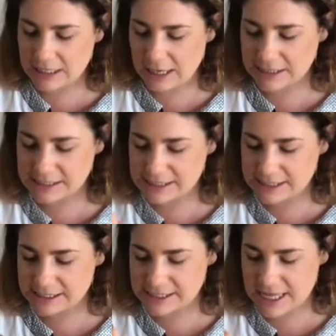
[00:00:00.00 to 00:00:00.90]
and
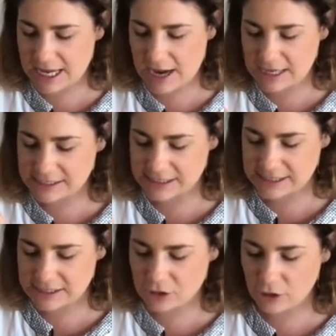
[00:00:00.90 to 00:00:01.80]
sits there
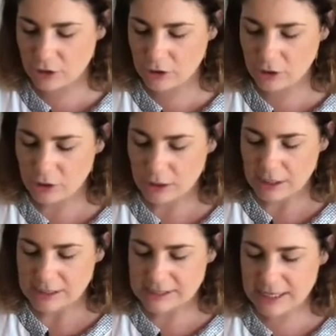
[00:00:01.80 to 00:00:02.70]
nicely. So
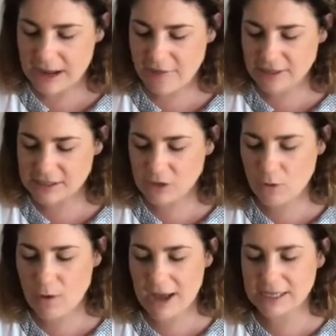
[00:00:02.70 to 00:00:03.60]
see how that's
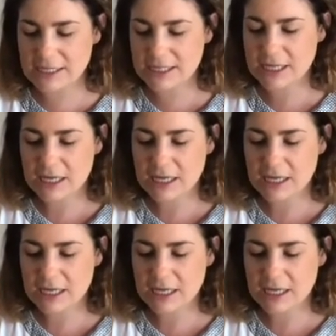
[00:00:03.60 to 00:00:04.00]
quite,